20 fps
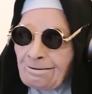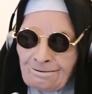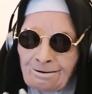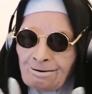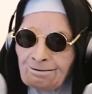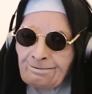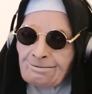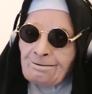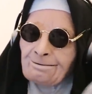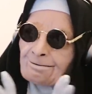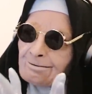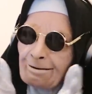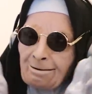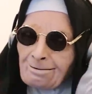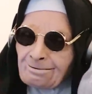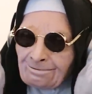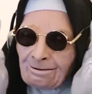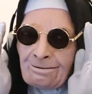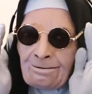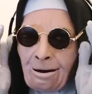I think
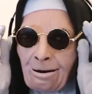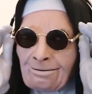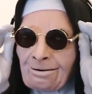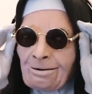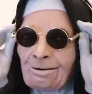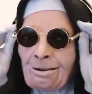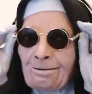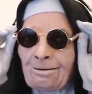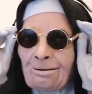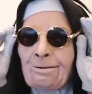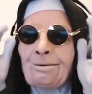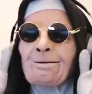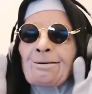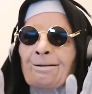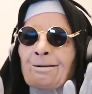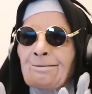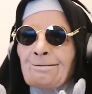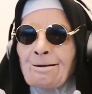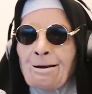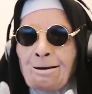they got shit
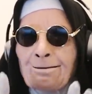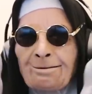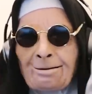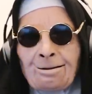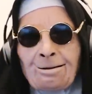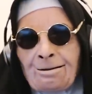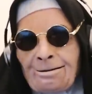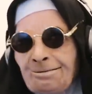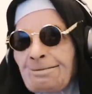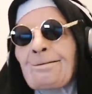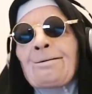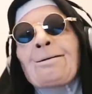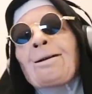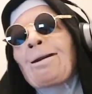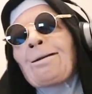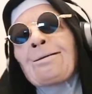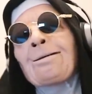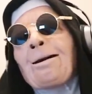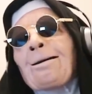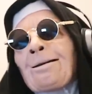twisted, man.
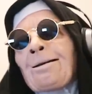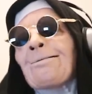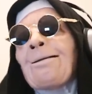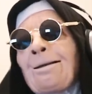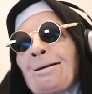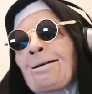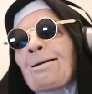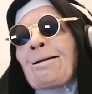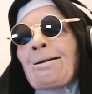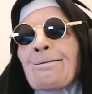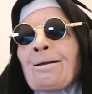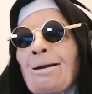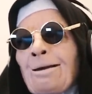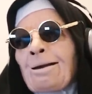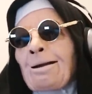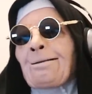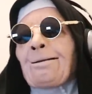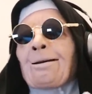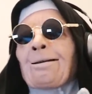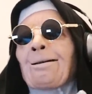You guys are making a
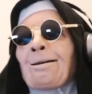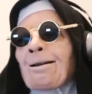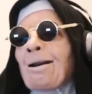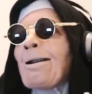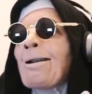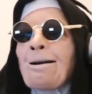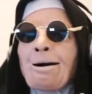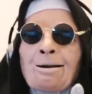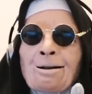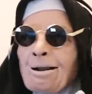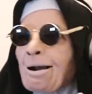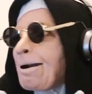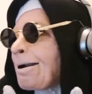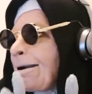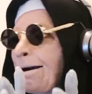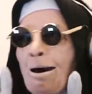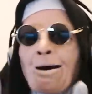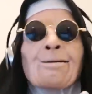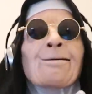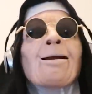music video, you know what I'm saying?
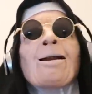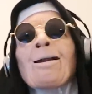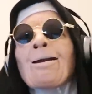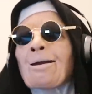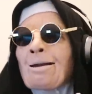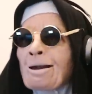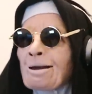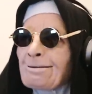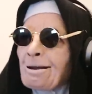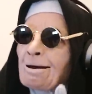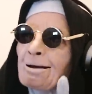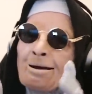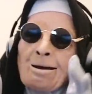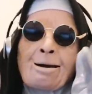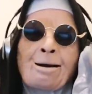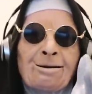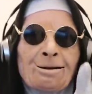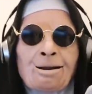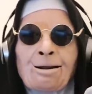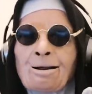Not movies, but
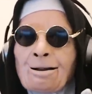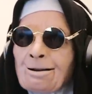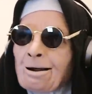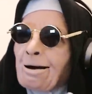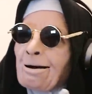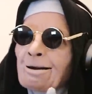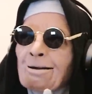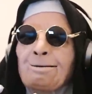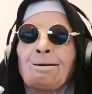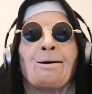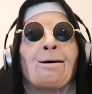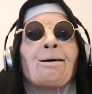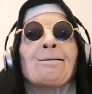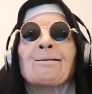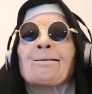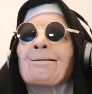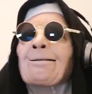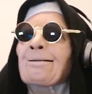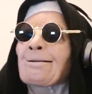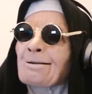these guys'
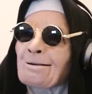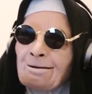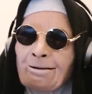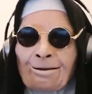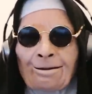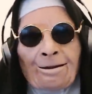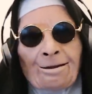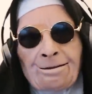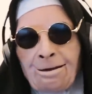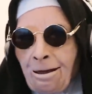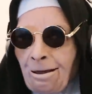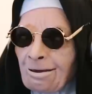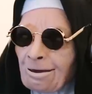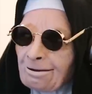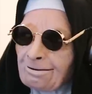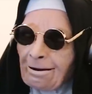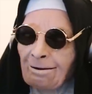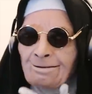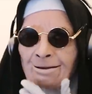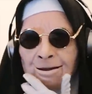quality is just so,
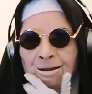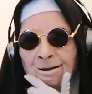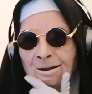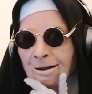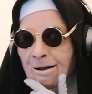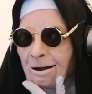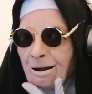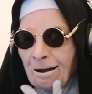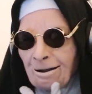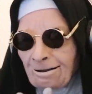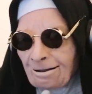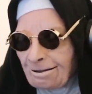you know what I'm saying, high.